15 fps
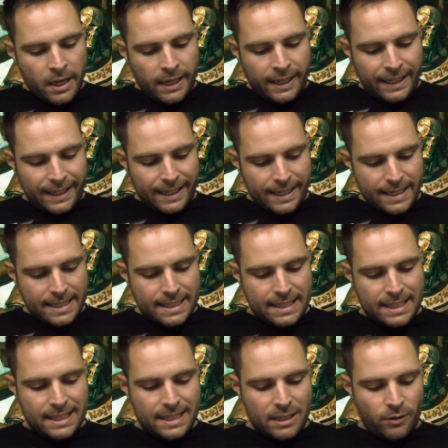Okay,
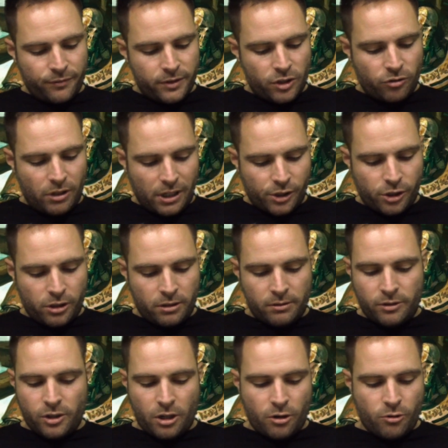Self-Destruction.
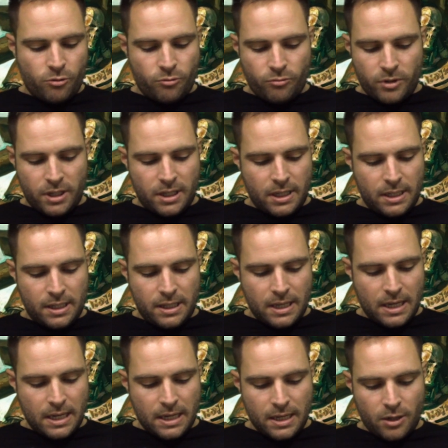So this is
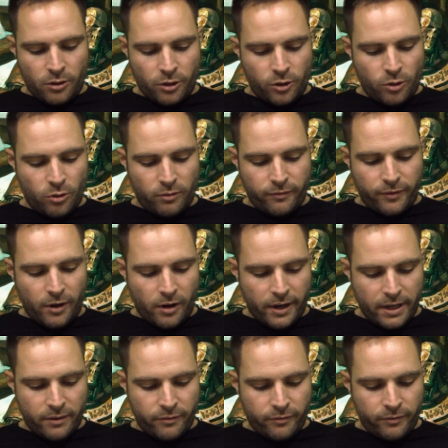the on a 2 to
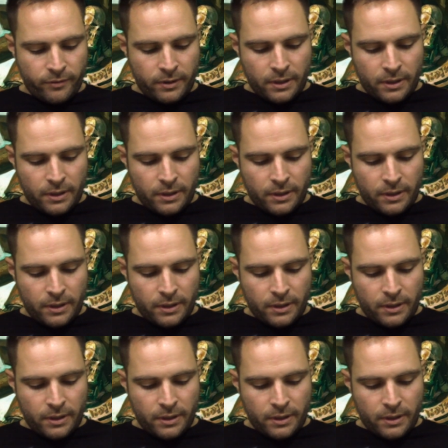5,